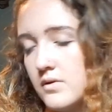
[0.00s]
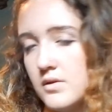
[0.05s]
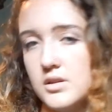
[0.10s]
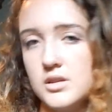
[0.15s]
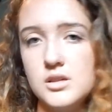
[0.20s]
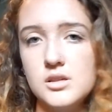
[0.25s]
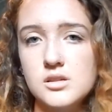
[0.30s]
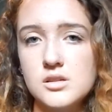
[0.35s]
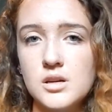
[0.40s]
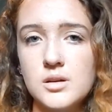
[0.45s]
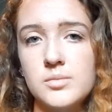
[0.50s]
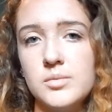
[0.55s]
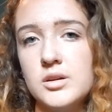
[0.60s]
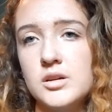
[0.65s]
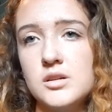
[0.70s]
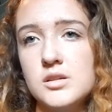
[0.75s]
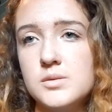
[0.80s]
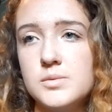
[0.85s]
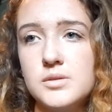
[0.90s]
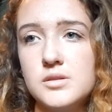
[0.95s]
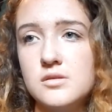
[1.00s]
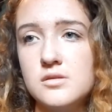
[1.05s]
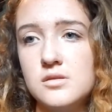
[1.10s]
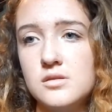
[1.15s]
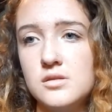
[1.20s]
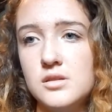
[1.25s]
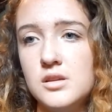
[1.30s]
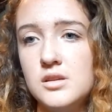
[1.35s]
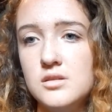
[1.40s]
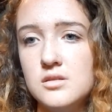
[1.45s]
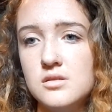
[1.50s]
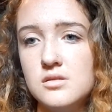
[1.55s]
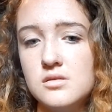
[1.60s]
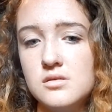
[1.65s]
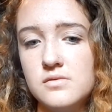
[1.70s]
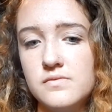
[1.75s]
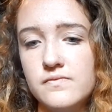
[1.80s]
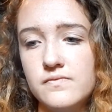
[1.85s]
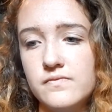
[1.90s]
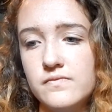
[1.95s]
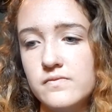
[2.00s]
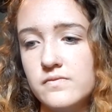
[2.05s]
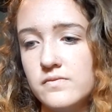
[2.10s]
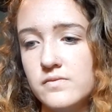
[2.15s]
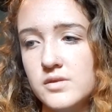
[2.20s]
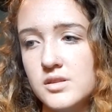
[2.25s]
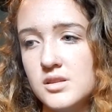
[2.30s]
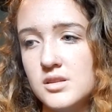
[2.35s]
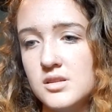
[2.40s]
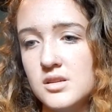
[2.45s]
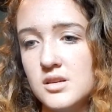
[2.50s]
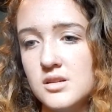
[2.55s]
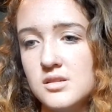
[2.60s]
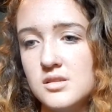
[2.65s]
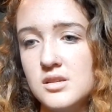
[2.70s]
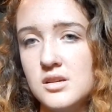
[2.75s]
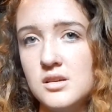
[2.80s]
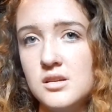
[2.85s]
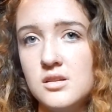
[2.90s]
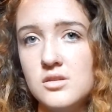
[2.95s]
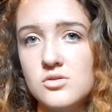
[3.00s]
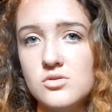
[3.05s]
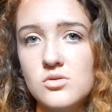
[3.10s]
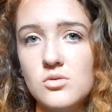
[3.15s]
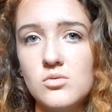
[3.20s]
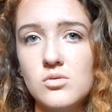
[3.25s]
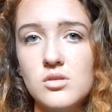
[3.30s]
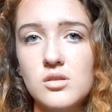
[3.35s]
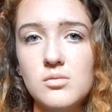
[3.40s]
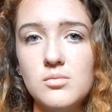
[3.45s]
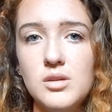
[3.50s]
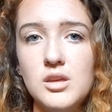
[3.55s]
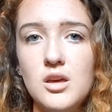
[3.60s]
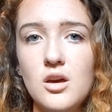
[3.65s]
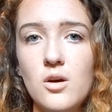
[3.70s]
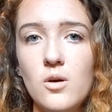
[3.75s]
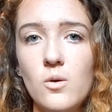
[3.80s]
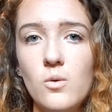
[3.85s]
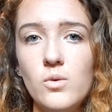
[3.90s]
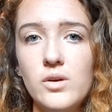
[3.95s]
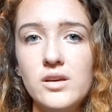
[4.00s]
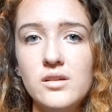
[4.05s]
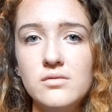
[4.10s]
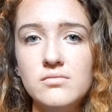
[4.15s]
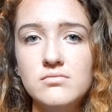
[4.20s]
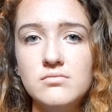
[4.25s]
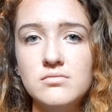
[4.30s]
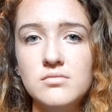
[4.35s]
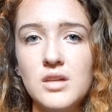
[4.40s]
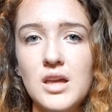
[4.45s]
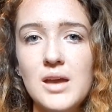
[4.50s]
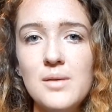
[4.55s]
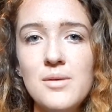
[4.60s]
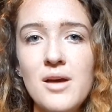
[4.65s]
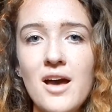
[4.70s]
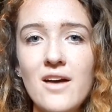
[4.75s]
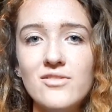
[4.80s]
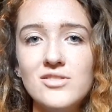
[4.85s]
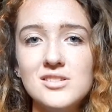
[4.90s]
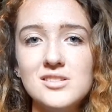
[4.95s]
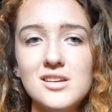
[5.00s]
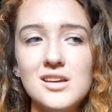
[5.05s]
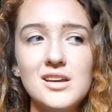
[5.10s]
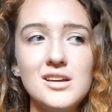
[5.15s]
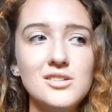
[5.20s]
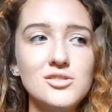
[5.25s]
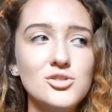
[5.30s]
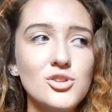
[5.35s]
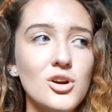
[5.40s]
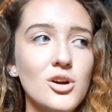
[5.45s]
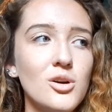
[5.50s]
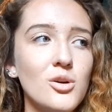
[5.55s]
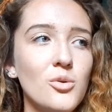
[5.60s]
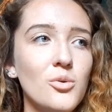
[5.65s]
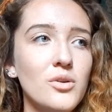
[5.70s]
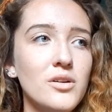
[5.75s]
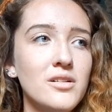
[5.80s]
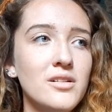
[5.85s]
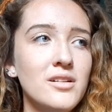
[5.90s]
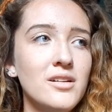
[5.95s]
He's not my husband. He's 16 years older than me. Oh, I'm half his age. Oh.